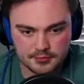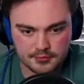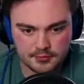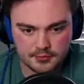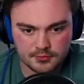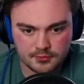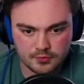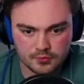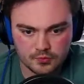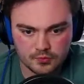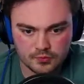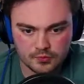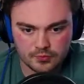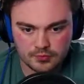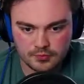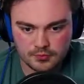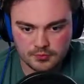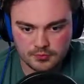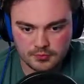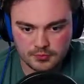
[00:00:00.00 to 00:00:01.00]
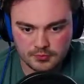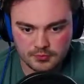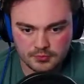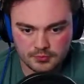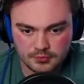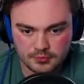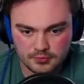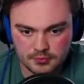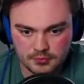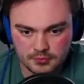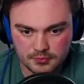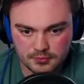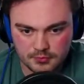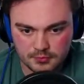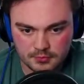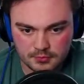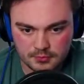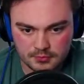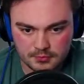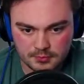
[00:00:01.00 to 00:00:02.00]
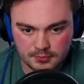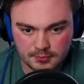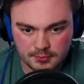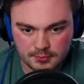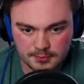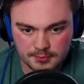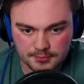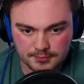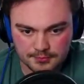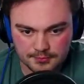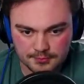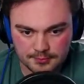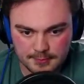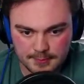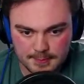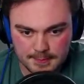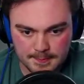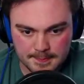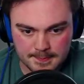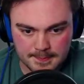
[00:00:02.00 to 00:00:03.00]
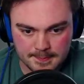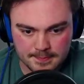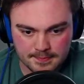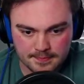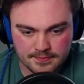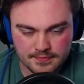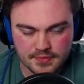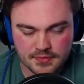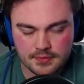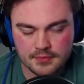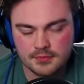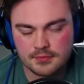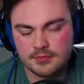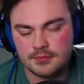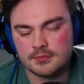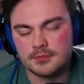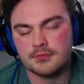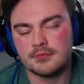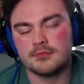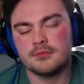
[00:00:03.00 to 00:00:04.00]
(no one is talking)